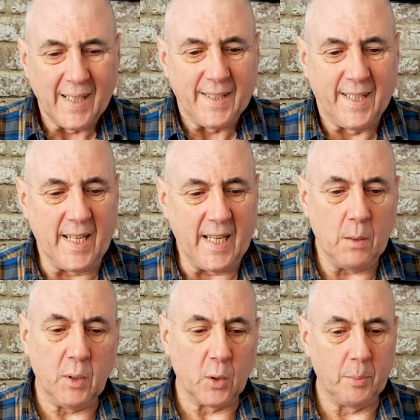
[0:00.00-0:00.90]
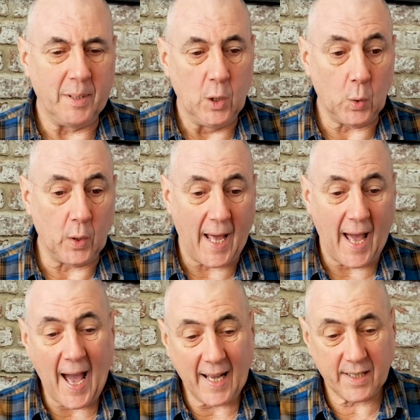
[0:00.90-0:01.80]
Today we're going to be looking
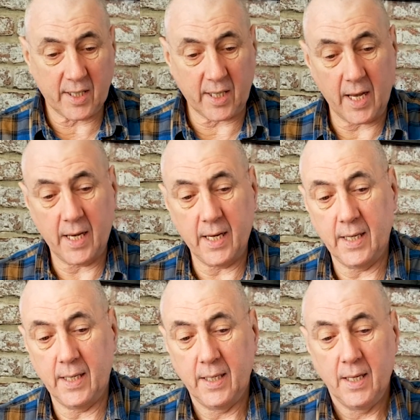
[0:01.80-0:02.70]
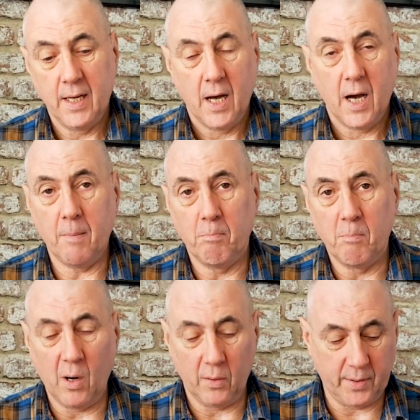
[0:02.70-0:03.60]
at a
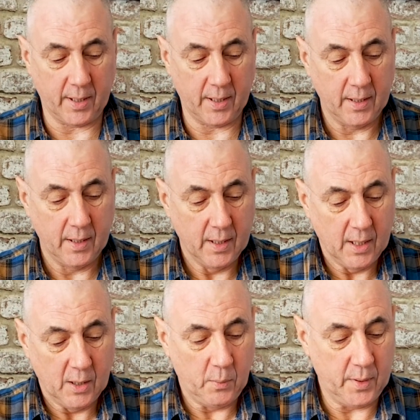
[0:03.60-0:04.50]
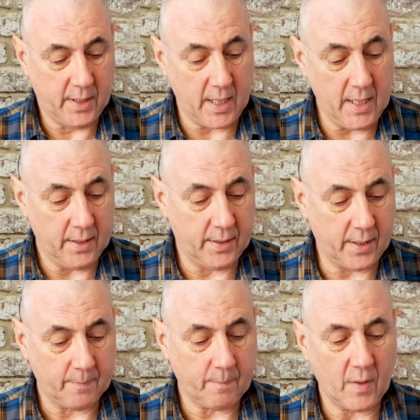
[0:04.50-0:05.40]
mod, which is
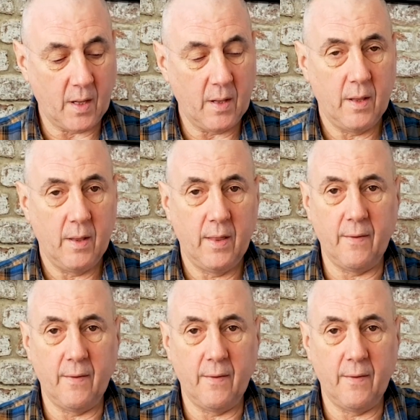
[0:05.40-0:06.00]
the